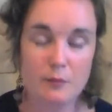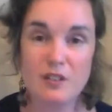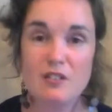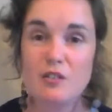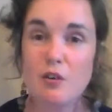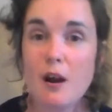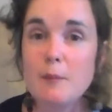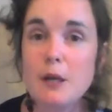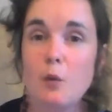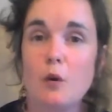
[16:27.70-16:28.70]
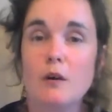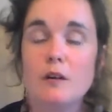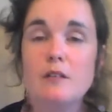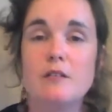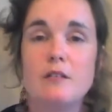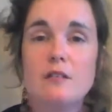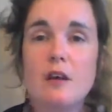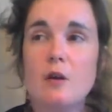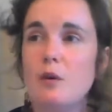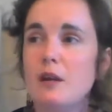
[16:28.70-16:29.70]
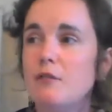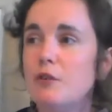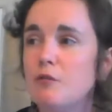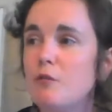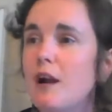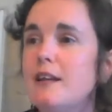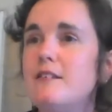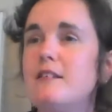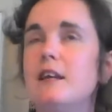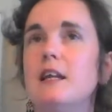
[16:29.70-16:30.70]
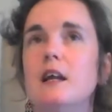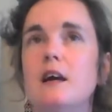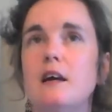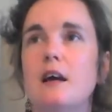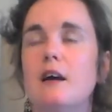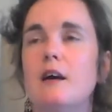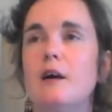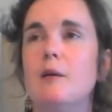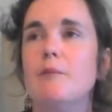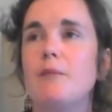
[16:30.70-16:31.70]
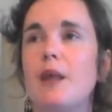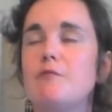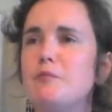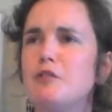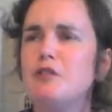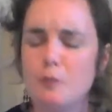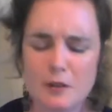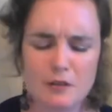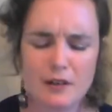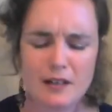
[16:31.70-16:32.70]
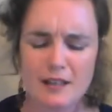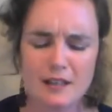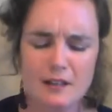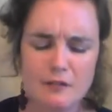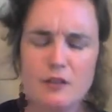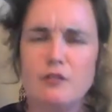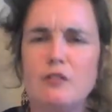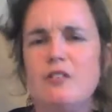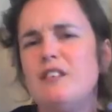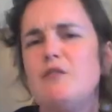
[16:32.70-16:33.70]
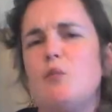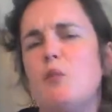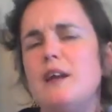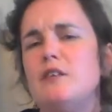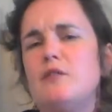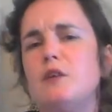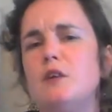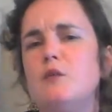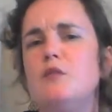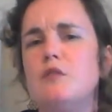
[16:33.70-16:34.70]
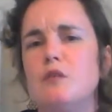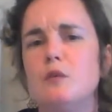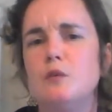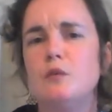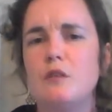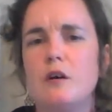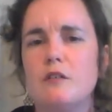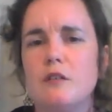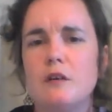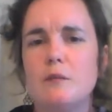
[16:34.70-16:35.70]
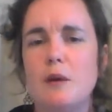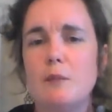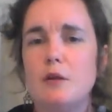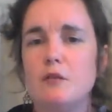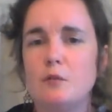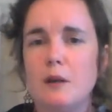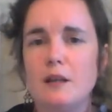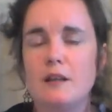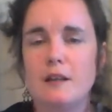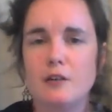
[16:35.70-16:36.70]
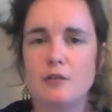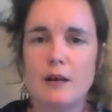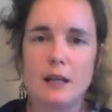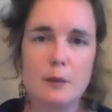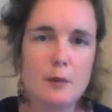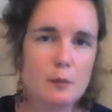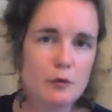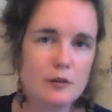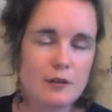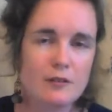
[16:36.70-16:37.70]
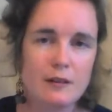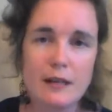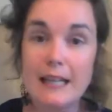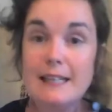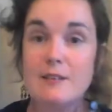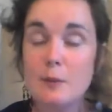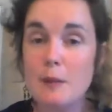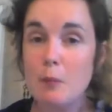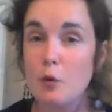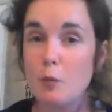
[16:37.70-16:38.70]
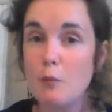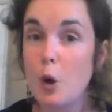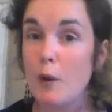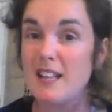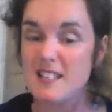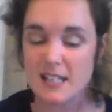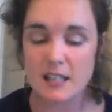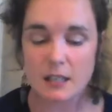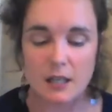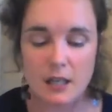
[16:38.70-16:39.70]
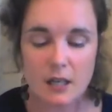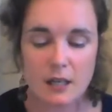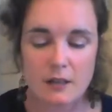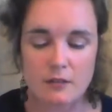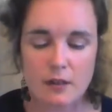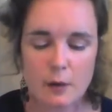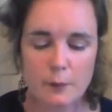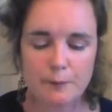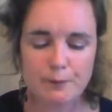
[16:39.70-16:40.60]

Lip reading: describing words. So if you're writing, I've just been trying to think of just different ways for you to start to maybe just make the things you write a little bit more interesting, a little bit more poetic. So